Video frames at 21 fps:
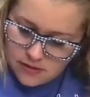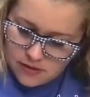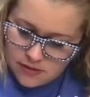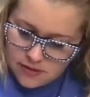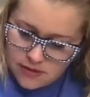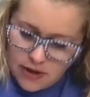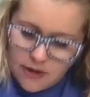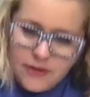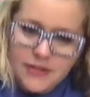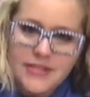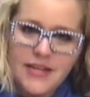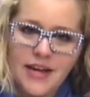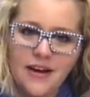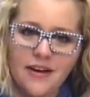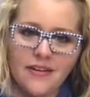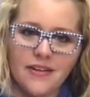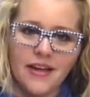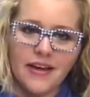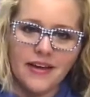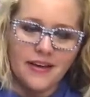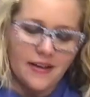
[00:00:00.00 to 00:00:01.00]
Notice how
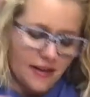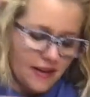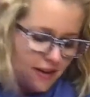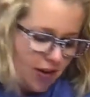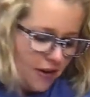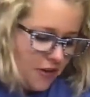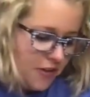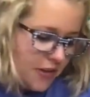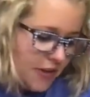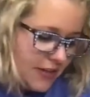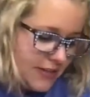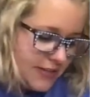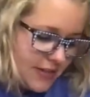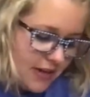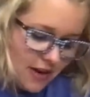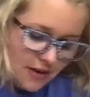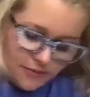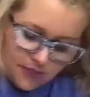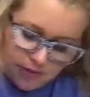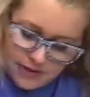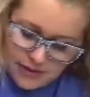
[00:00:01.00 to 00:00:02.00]
like all it's
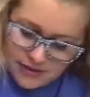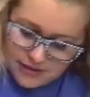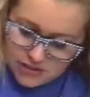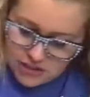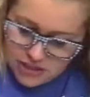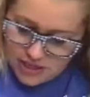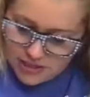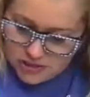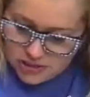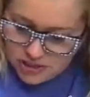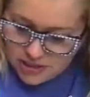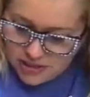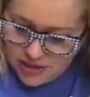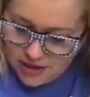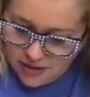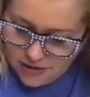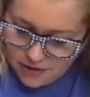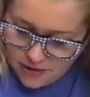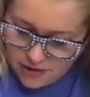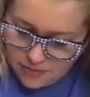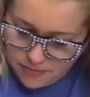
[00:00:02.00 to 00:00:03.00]
not really changing
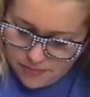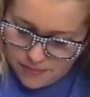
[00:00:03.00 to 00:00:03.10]
color,